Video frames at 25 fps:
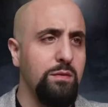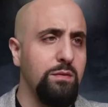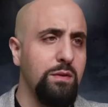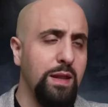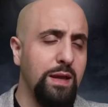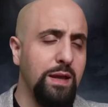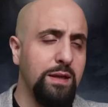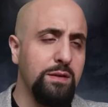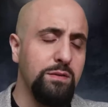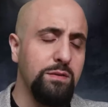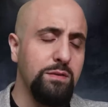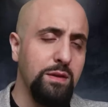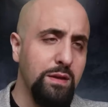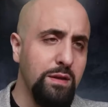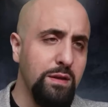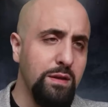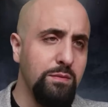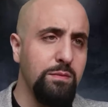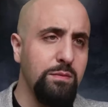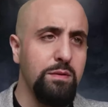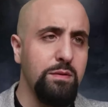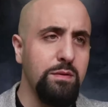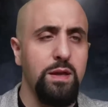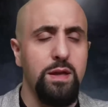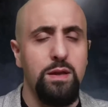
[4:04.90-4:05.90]
they will attack the
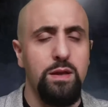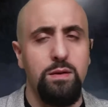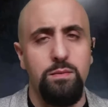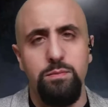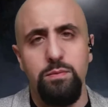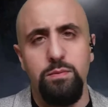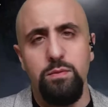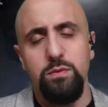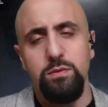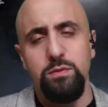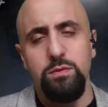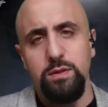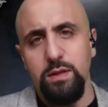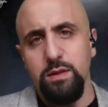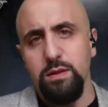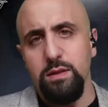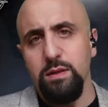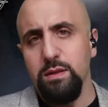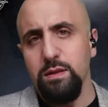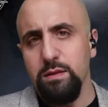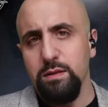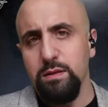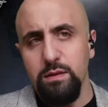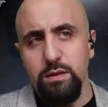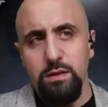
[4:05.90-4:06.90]
airport,
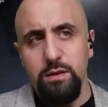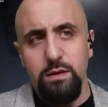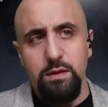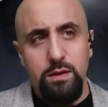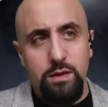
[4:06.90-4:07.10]
and then,